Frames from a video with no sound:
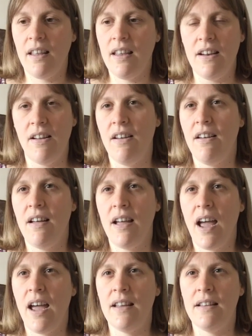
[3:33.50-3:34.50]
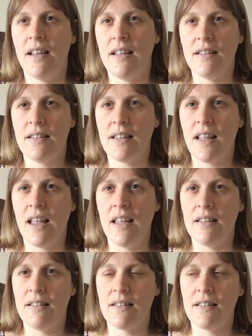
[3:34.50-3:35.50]
You know, and it's
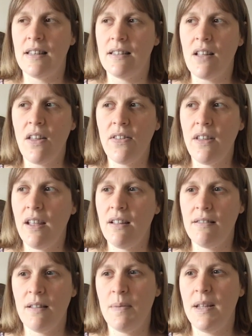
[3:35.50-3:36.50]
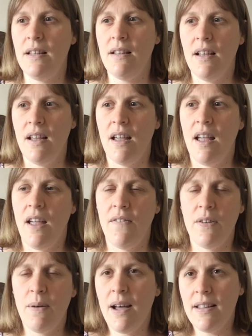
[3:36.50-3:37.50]
there's nothing to be...
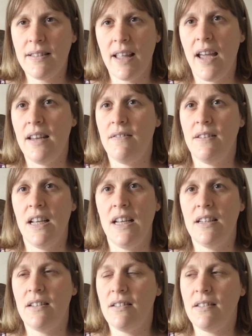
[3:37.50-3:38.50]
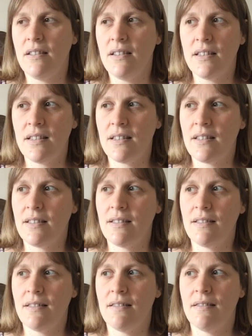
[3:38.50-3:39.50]
If you are scared of needles,
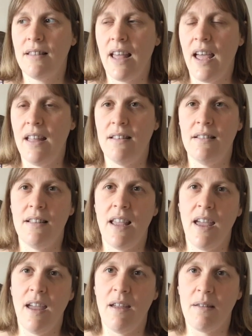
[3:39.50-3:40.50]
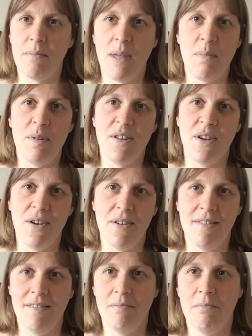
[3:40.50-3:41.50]
then yeah, maybe
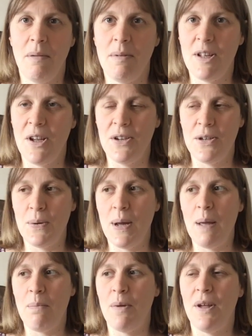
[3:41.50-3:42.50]
don't do it.